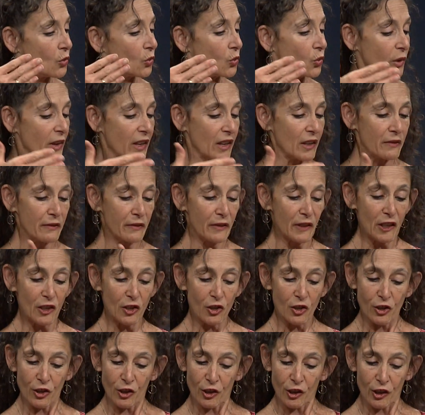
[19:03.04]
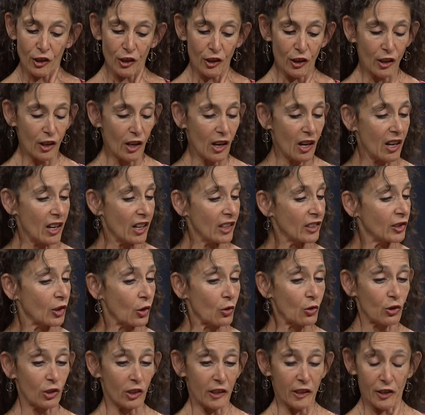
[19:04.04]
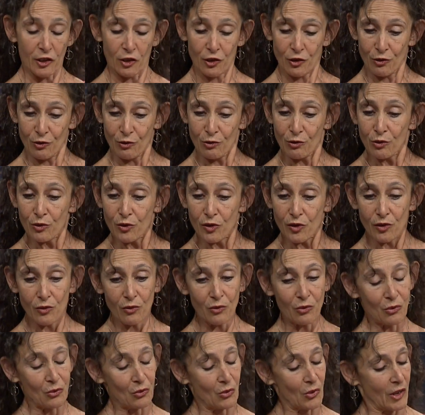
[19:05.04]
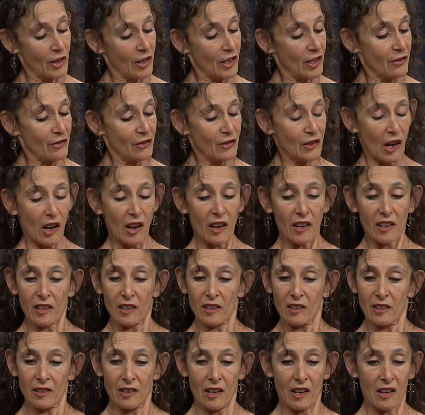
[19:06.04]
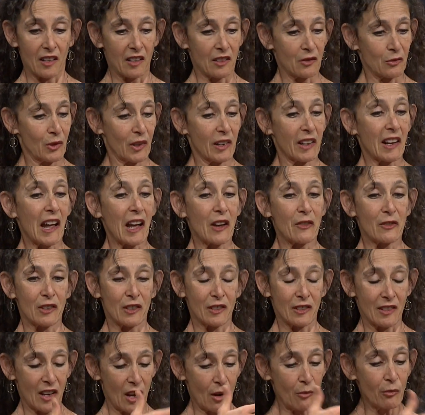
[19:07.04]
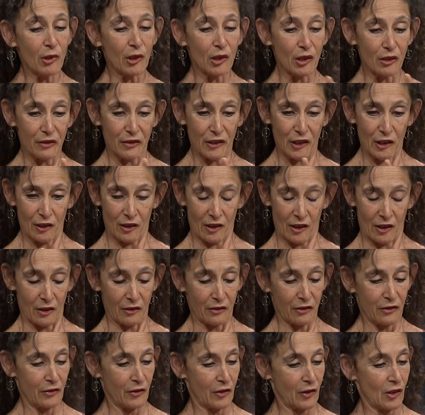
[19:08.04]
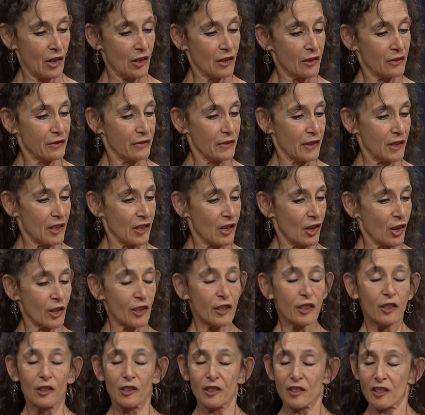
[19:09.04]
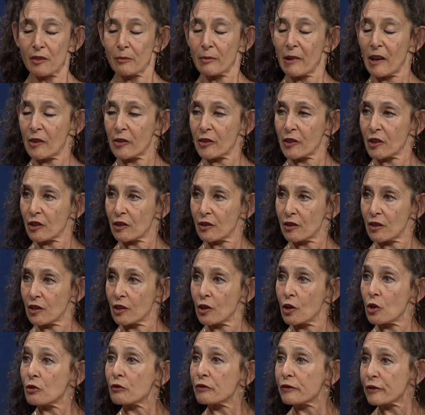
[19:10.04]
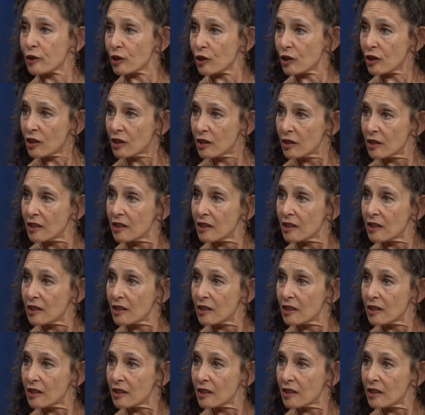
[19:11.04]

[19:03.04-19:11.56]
We feature local issues. We're going to have a number of articles about the gopher,